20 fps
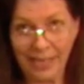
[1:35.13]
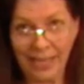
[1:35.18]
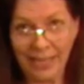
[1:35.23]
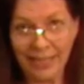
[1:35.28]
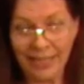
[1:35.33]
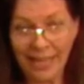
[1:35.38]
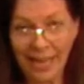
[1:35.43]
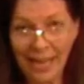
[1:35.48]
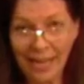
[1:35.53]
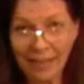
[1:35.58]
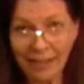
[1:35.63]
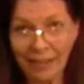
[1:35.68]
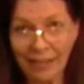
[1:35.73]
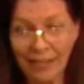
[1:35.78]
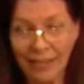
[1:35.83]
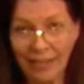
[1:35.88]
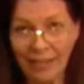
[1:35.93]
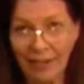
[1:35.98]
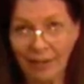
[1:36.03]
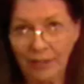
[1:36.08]
and that
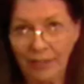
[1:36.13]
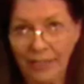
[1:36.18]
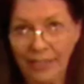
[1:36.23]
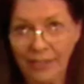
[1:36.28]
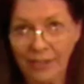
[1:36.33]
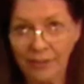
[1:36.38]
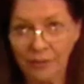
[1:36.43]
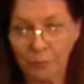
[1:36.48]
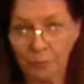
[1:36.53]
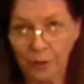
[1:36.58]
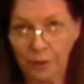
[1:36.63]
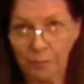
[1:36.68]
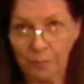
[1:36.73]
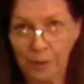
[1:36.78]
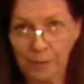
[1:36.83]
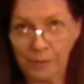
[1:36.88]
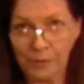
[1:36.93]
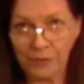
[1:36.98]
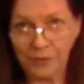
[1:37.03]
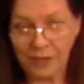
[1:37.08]
is where
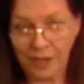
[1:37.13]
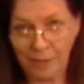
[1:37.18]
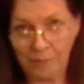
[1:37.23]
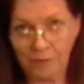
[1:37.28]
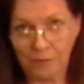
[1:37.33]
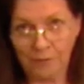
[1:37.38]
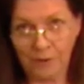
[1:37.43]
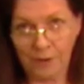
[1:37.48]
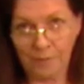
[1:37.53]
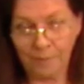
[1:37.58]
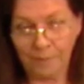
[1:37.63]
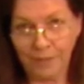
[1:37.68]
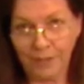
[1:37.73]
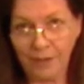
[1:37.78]
bubbles come from.